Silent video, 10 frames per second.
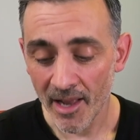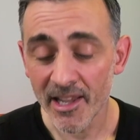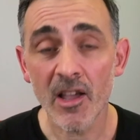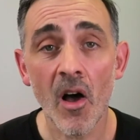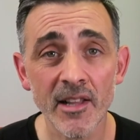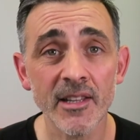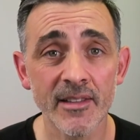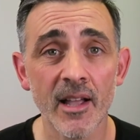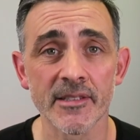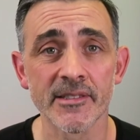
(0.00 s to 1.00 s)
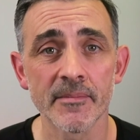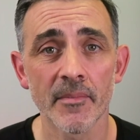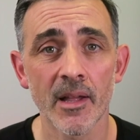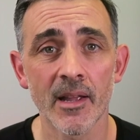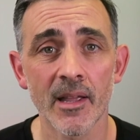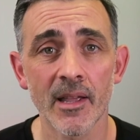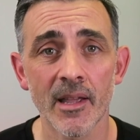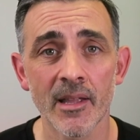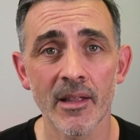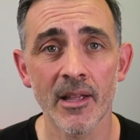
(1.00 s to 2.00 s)
it kind of does
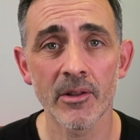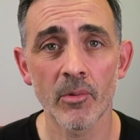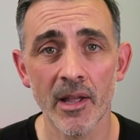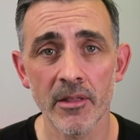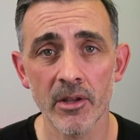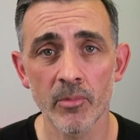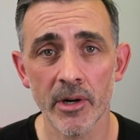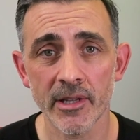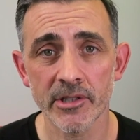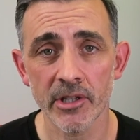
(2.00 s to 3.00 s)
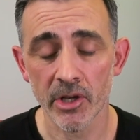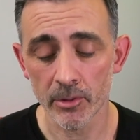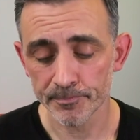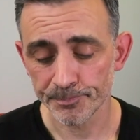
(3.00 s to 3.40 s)
in the way that you want it to do.